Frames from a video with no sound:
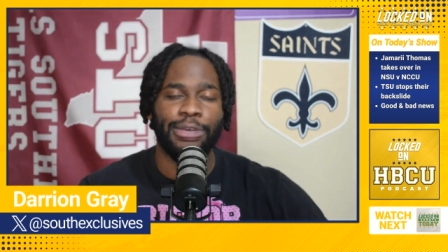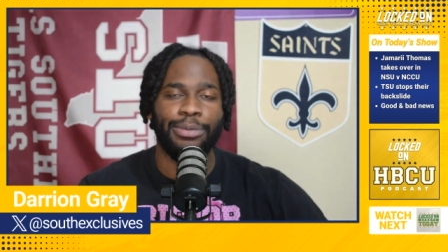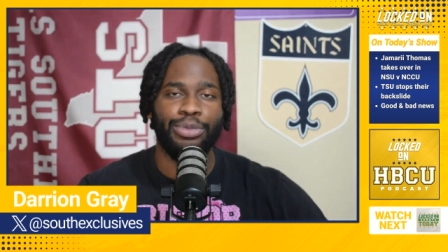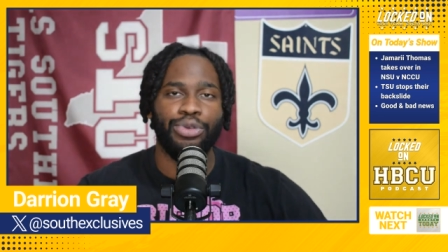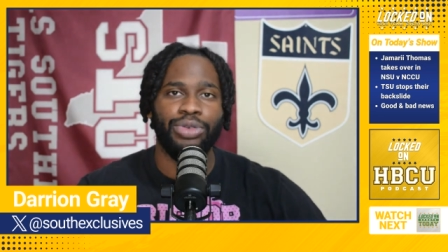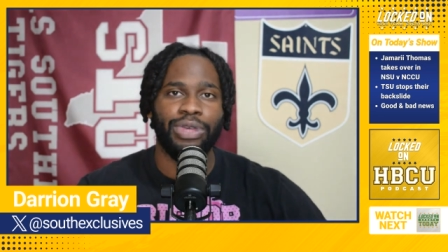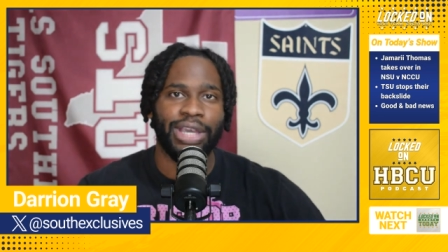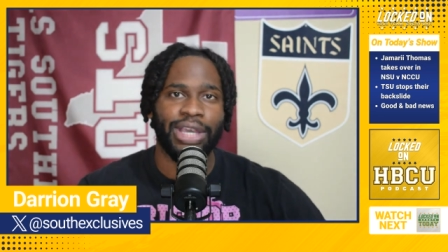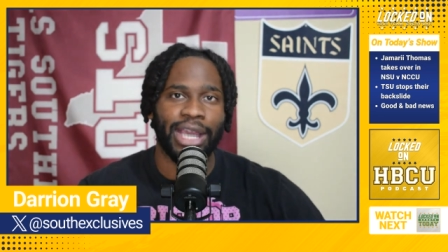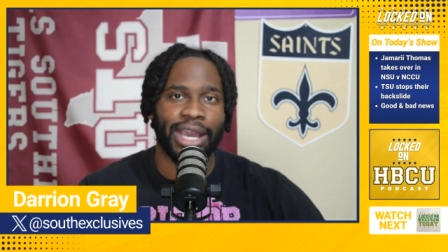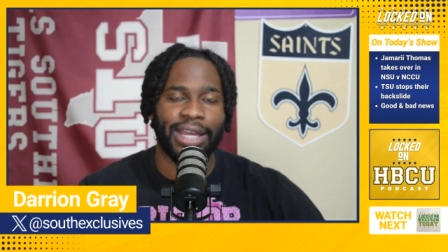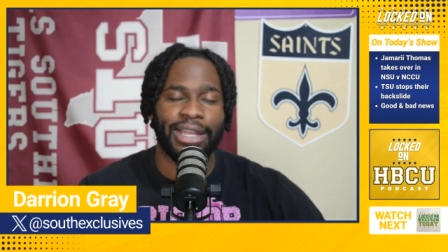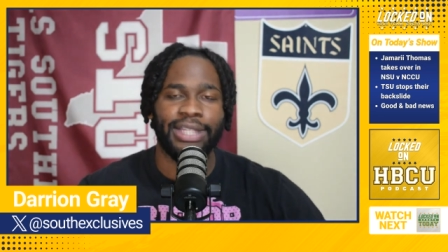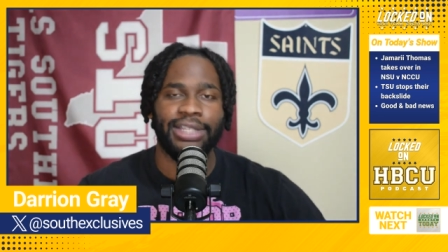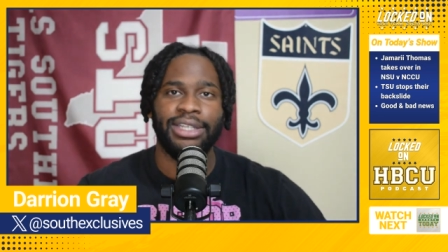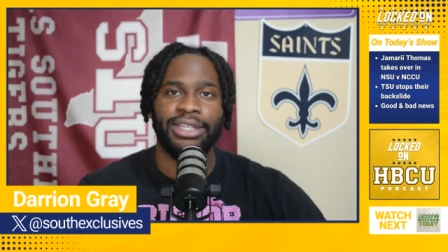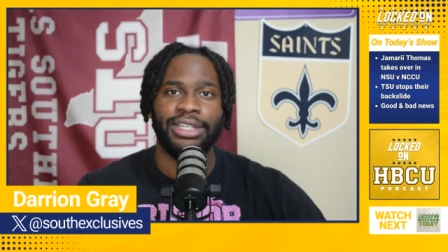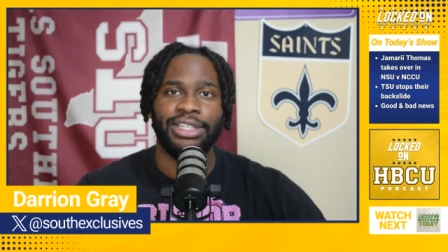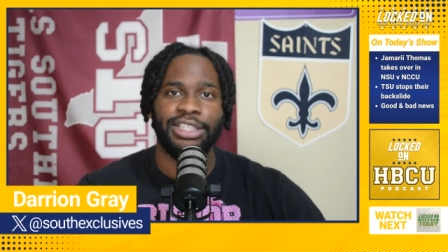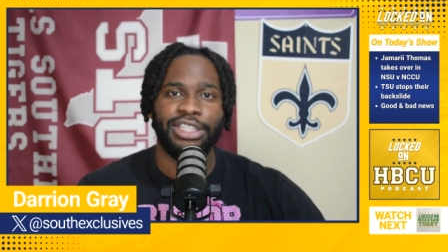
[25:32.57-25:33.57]

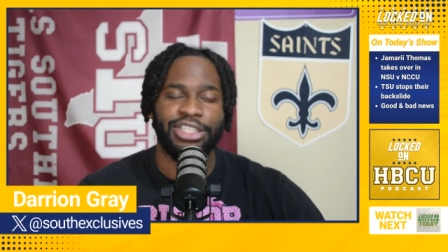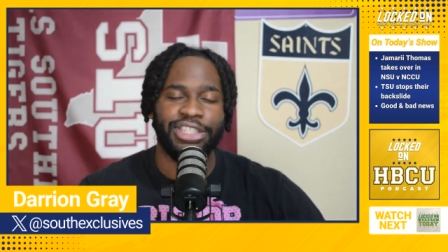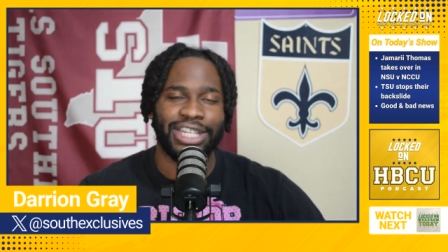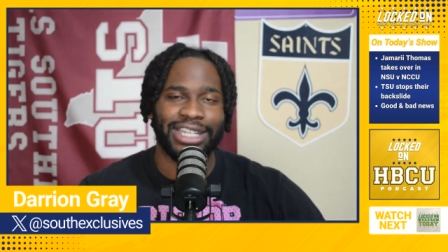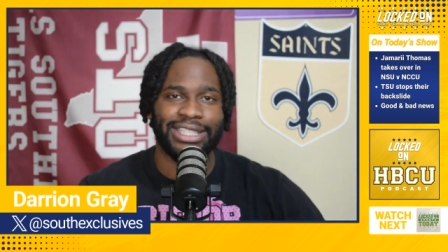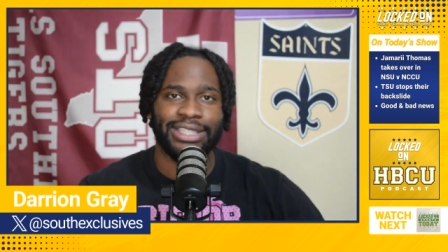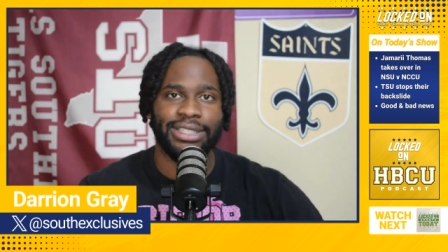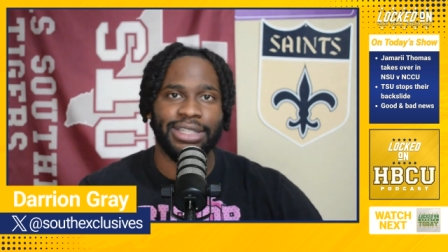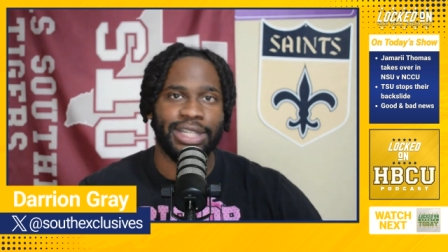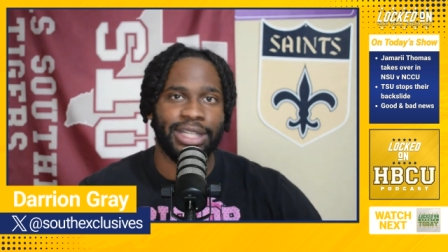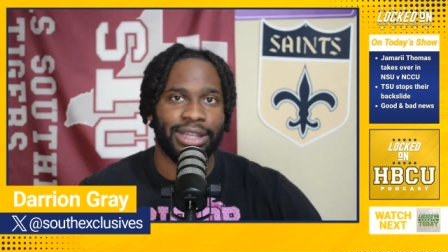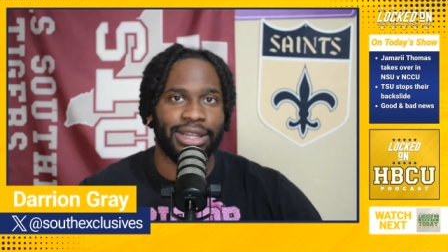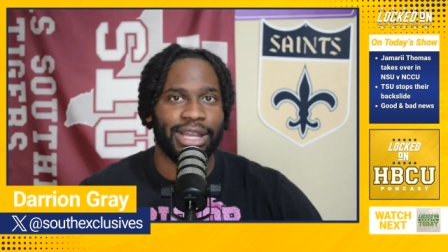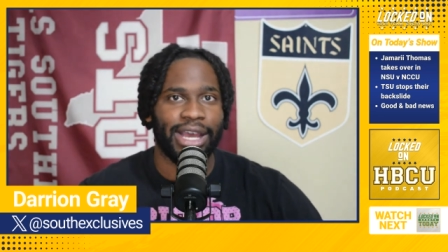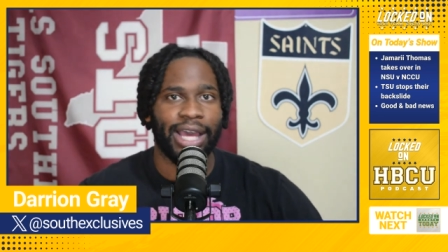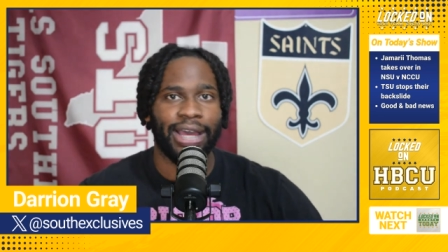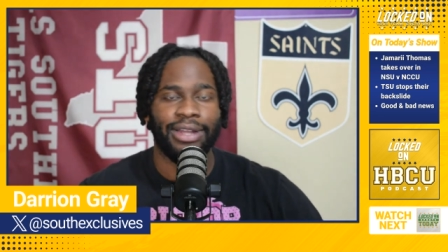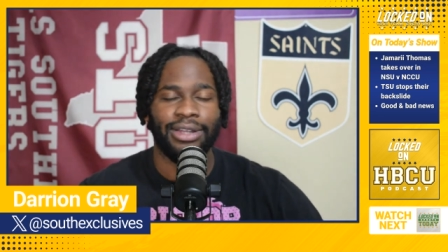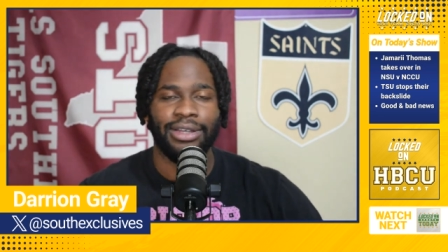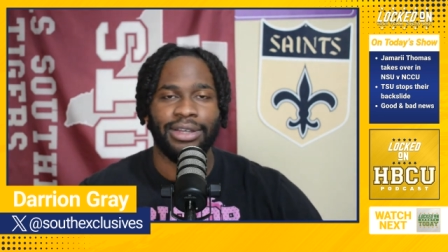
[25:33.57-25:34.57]
Buchanan just did that.